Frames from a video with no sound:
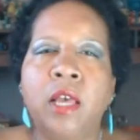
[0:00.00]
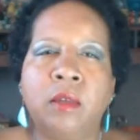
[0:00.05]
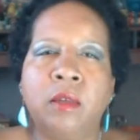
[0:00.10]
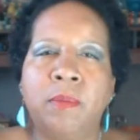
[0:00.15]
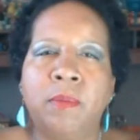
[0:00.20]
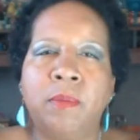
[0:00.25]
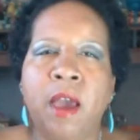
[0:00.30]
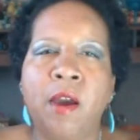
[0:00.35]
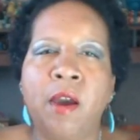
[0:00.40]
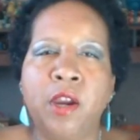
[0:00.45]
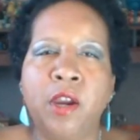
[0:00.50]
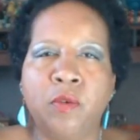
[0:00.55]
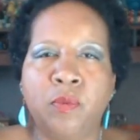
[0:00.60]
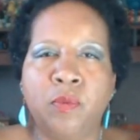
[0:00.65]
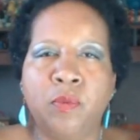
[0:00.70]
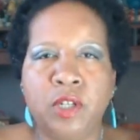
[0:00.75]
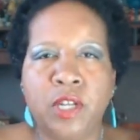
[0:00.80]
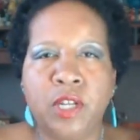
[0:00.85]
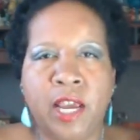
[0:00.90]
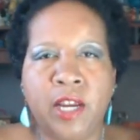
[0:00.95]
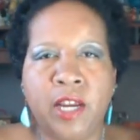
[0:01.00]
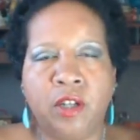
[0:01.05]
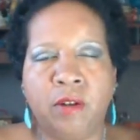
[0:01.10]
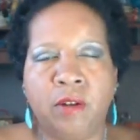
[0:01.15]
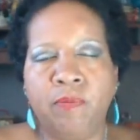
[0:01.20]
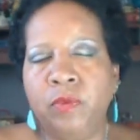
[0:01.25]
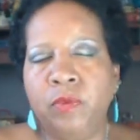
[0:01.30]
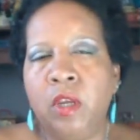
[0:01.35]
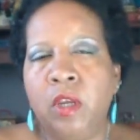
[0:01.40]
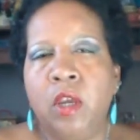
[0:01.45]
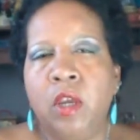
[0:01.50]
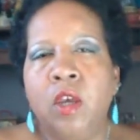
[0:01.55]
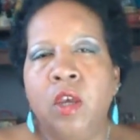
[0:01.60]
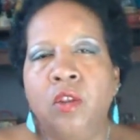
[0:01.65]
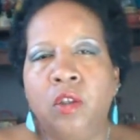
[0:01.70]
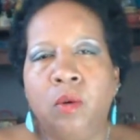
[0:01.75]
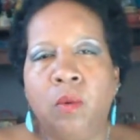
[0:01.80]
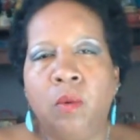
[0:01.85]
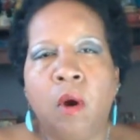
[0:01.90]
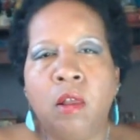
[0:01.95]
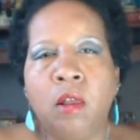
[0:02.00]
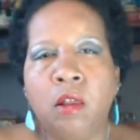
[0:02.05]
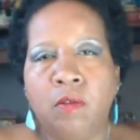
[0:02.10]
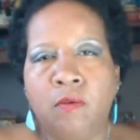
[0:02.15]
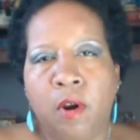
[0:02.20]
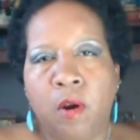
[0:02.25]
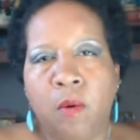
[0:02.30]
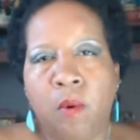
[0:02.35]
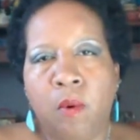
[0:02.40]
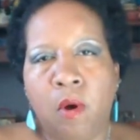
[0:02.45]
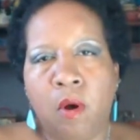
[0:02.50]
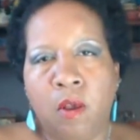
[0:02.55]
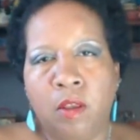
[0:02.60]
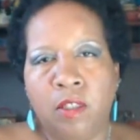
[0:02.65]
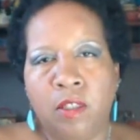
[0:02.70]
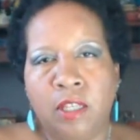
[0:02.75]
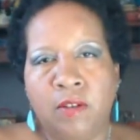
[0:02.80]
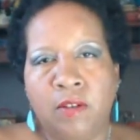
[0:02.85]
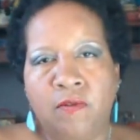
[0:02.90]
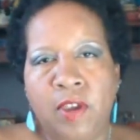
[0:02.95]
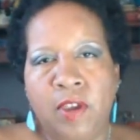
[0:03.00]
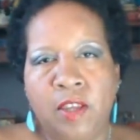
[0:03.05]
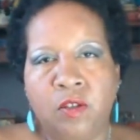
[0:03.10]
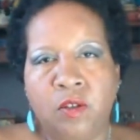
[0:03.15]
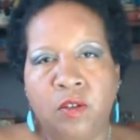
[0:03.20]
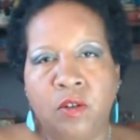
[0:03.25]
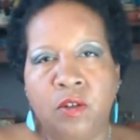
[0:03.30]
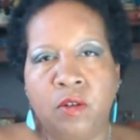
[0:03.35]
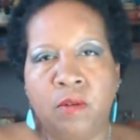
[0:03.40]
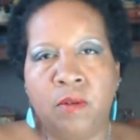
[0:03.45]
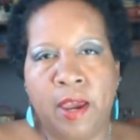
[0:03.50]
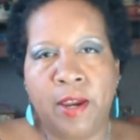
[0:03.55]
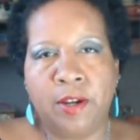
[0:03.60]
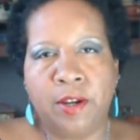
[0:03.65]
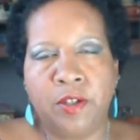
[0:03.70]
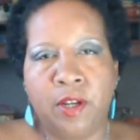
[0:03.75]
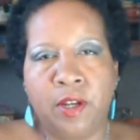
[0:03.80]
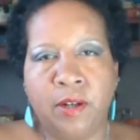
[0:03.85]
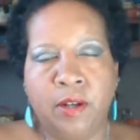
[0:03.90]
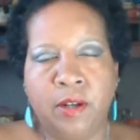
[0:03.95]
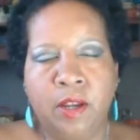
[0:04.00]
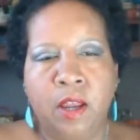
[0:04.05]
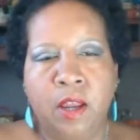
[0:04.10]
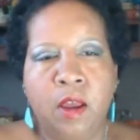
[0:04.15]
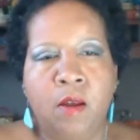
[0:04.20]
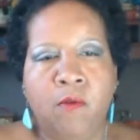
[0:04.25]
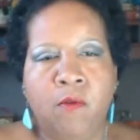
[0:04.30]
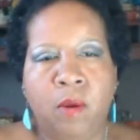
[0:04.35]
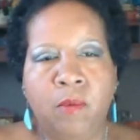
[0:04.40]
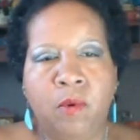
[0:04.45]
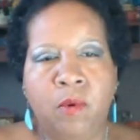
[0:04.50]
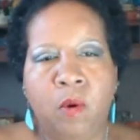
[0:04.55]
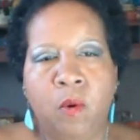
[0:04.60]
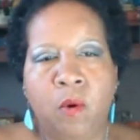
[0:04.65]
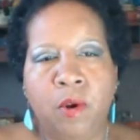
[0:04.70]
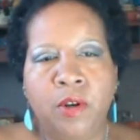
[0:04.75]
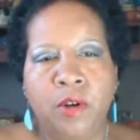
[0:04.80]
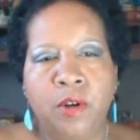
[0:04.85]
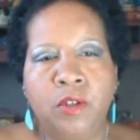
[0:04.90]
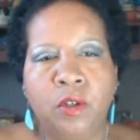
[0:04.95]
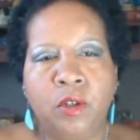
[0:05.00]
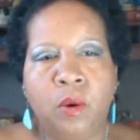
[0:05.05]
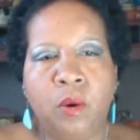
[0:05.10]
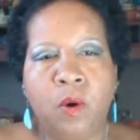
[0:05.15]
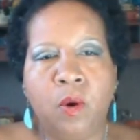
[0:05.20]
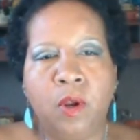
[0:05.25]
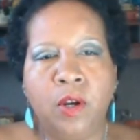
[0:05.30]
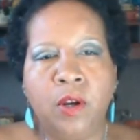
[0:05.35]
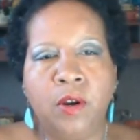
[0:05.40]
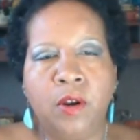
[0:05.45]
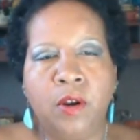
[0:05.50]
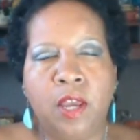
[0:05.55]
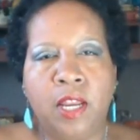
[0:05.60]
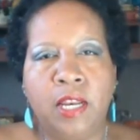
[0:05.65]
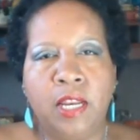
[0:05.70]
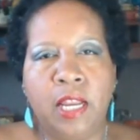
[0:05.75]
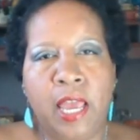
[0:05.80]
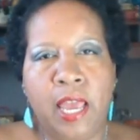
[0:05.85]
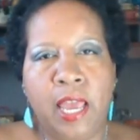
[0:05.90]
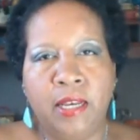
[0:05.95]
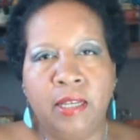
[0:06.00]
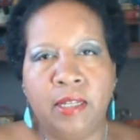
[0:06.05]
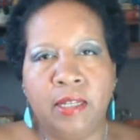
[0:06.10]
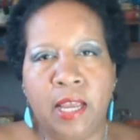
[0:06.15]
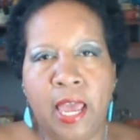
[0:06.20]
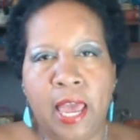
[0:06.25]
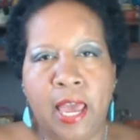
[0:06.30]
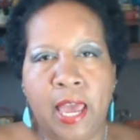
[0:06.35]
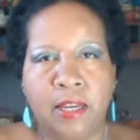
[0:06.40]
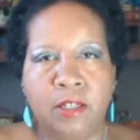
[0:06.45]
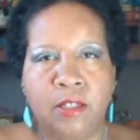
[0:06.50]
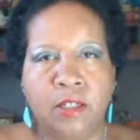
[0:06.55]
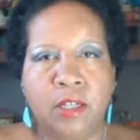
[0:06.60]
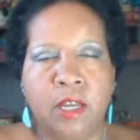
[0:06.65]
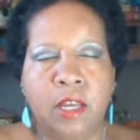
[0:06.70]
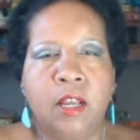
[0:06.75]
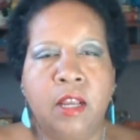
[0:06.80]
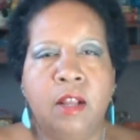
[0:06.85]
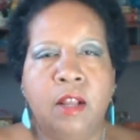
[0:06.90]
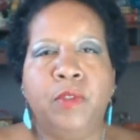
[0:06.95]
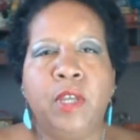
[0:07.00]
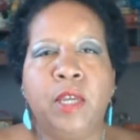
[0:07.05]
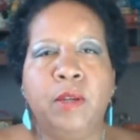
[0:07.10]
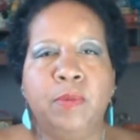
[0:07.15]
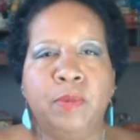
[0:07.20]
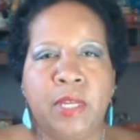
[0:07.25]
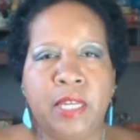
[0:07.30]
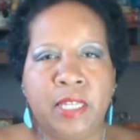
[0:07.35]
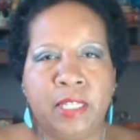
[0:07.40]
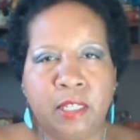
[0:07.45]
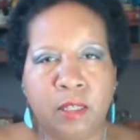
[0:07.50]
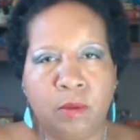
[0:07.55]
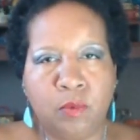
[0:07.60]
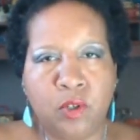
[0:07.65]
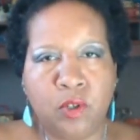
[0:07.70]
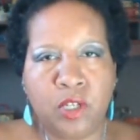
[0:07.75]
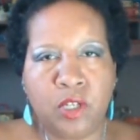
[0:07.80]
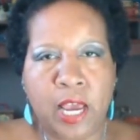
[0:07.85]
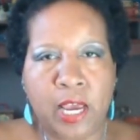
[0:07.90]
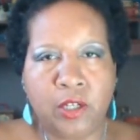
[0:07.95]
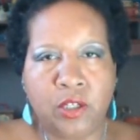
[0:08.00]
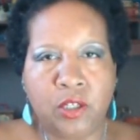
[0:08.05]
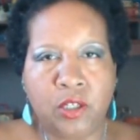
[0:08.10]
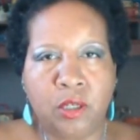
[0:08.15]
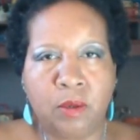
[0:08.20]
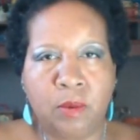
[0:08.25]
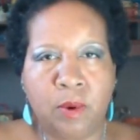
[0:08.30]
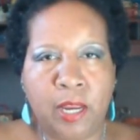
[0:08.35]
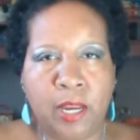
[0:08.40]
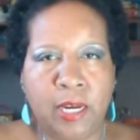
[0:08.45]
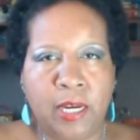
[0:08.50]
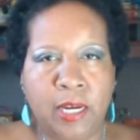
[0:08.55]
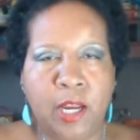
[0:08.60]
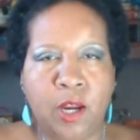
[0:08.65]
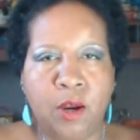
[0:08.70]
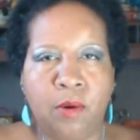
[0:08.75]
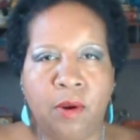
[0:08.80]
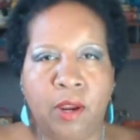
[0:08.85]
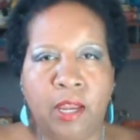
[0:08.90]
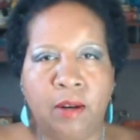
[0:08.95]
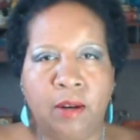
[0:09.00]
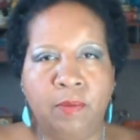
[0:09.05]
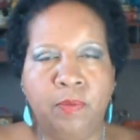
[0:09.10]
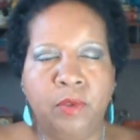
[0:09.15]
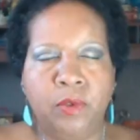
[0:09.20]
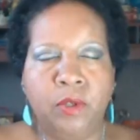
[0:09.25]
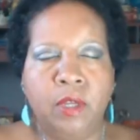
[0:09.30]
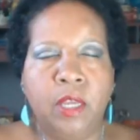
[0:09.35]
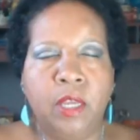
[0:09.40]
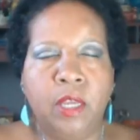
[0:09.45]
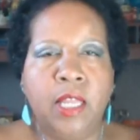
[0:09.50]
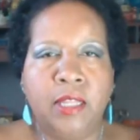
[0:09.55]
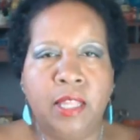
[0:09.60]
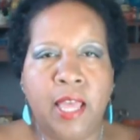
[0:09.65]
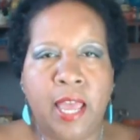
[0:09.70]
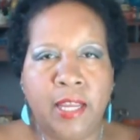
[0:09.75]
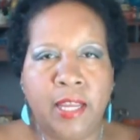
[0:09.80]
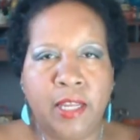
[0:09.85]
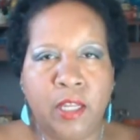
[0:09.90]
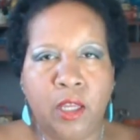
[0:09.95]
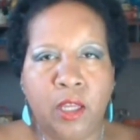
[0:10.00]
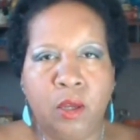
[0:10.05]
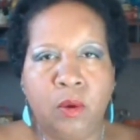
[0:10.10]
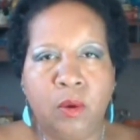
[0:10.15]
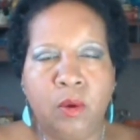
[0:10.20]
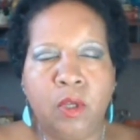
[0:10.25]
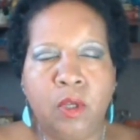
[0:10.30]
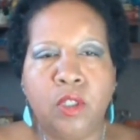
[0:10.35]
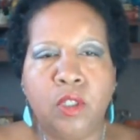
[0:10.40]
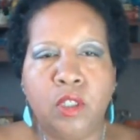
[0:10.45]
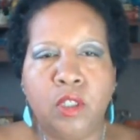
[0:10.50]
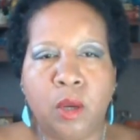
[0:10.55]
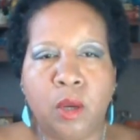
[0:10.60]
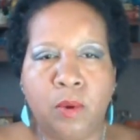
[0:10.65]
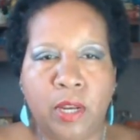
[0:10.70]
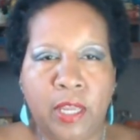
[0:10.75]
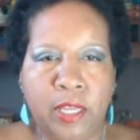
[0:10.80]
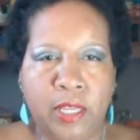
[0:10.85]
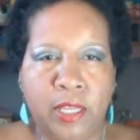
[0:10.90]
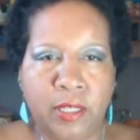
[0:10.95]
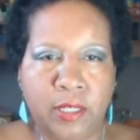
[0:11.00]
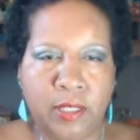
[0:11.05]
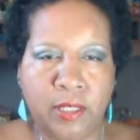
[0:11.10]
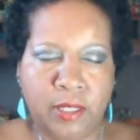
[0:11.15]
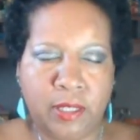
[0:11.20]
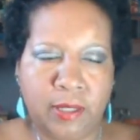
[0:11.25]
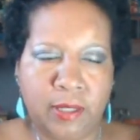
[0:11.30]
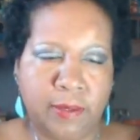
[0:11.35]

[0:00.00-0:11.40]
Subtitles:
a barrier of protection through all of our walls that face your direction, from corner to corner and end to end. Let peace and protection reign herein. Thank you, so it is.